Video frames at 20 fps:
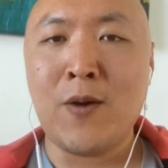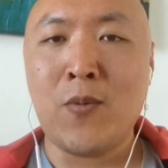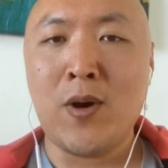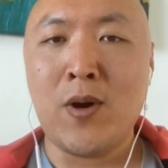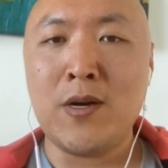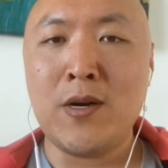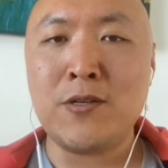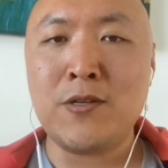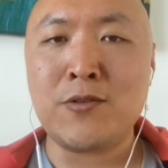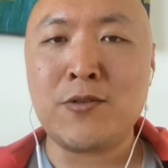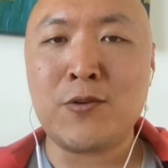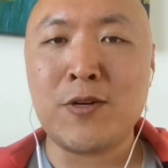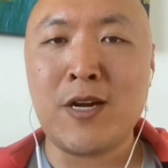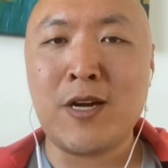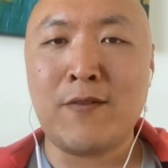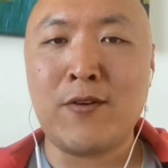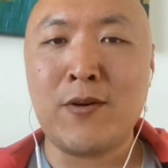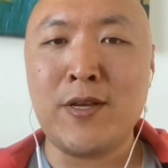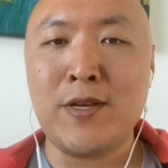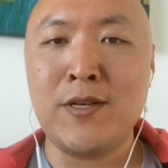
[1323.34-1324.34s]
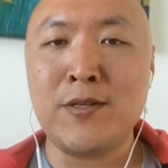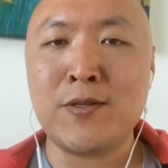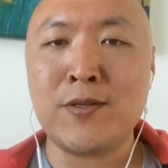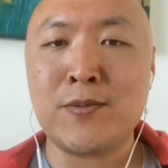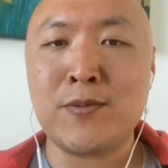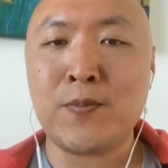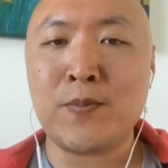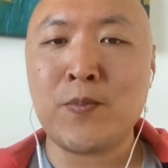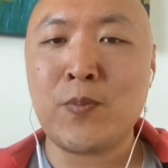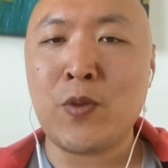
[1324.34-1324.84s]
wanted to sort of cover
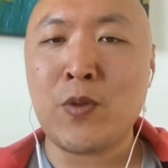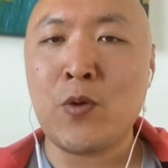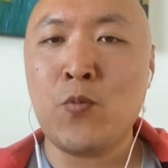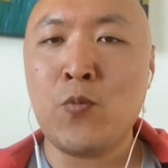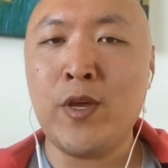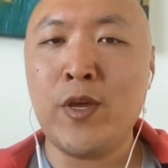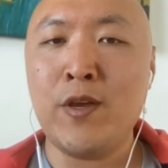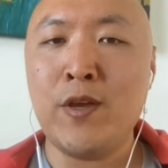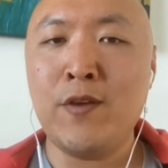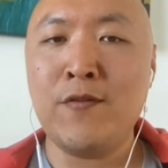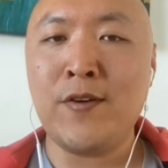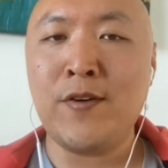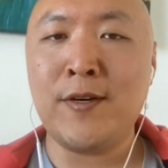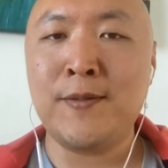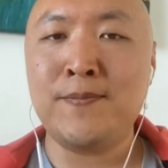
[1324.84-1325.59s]
is we've,